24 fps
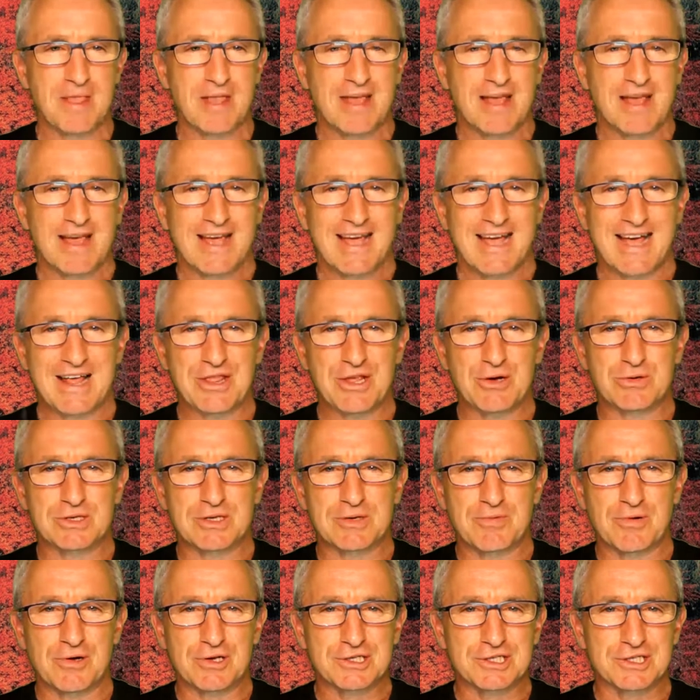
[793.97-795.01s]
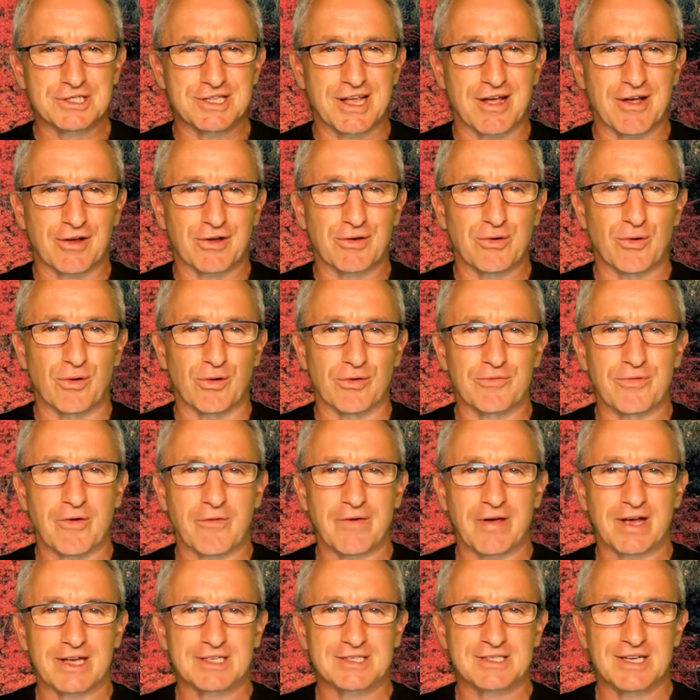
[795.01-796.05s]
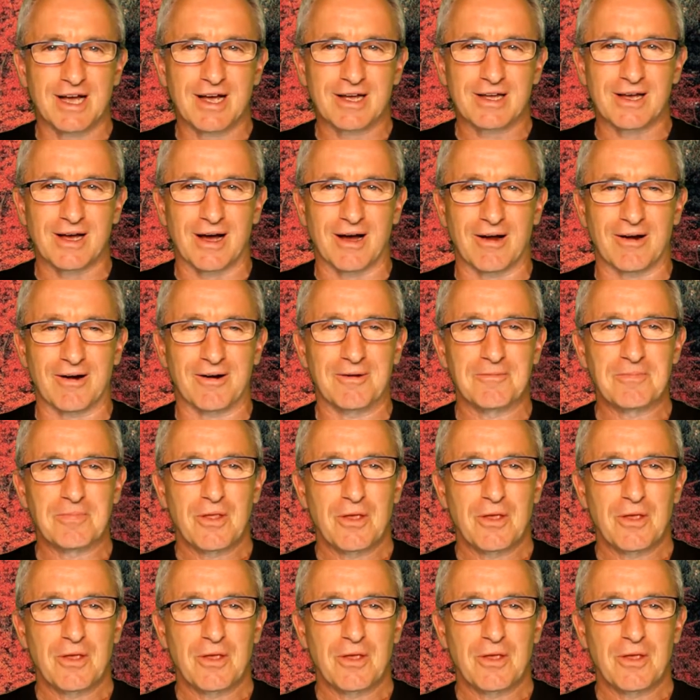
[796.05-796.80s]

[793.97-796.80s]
and there was a person there called Vivek Sarkar,